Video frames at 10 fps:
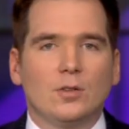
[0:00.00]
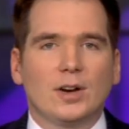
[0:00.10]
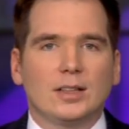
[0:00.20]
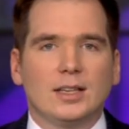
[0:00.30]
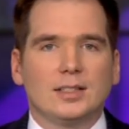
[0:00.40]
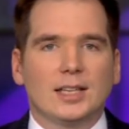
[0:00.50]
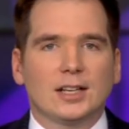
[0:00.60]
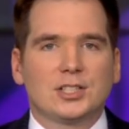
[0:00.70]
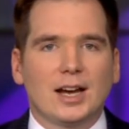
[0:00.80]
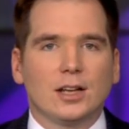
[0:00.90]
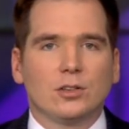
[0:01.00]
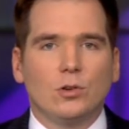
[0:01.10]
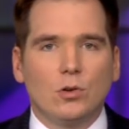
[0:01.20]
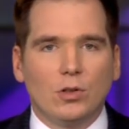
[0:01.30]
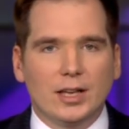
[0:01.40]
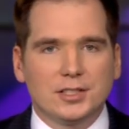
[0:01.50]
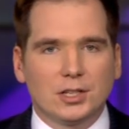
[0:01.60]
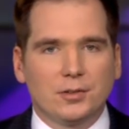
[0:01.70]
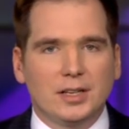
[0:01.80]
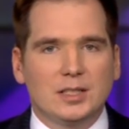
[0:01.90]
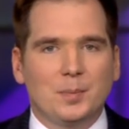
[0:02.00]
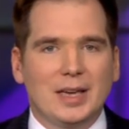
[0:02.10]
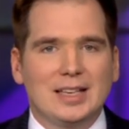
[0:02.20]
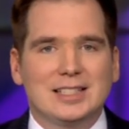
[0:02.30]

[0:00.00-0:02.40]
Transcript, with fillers: Finally, tech giant Google has agreed to pay